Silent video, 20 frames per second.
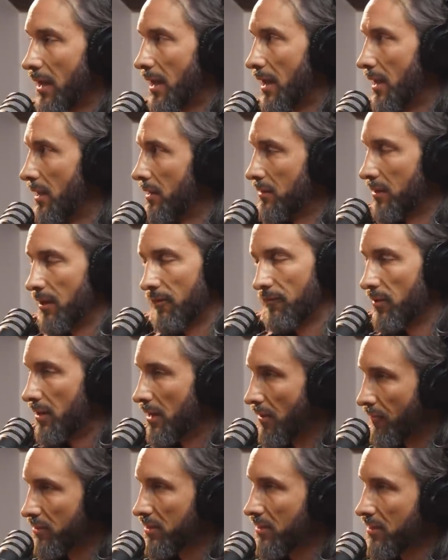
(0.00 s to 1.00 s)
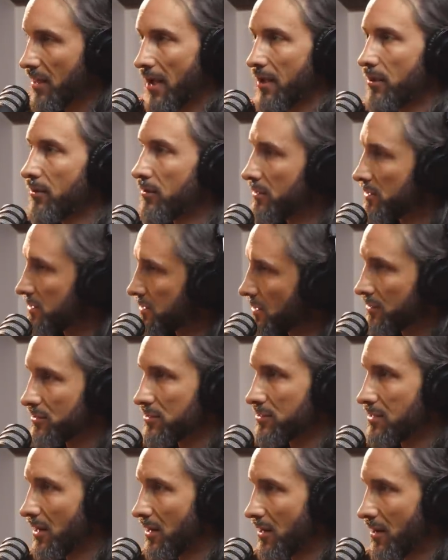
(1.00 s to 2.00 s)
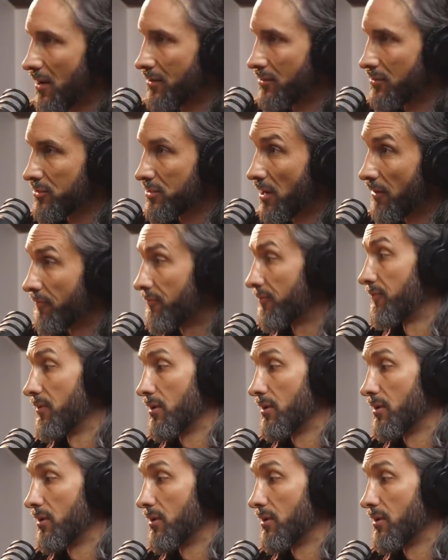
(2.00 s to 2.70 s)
And if you never did that, you could still just get it on yourself.